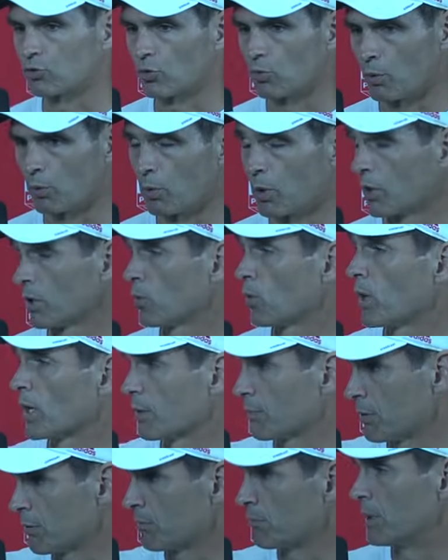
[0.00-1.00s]
so we really want
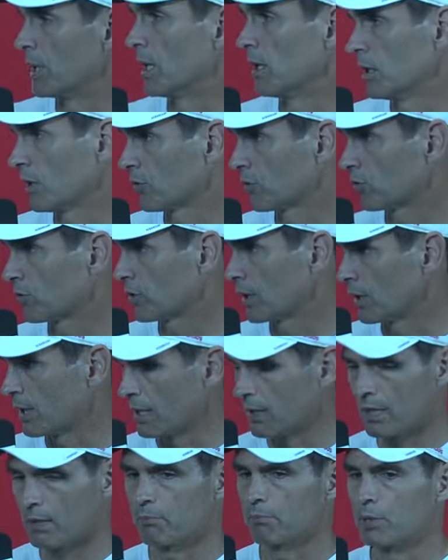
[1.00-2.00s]
to be balanced
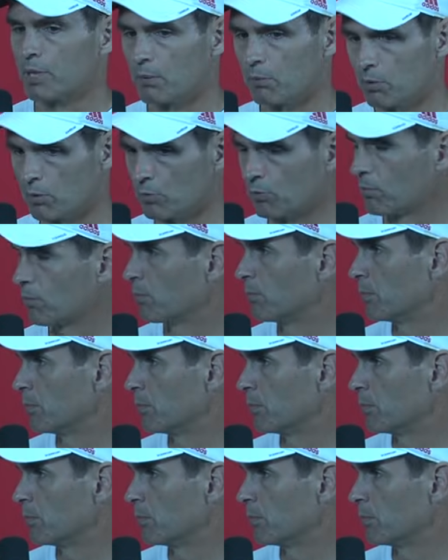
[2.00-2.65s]
and be able to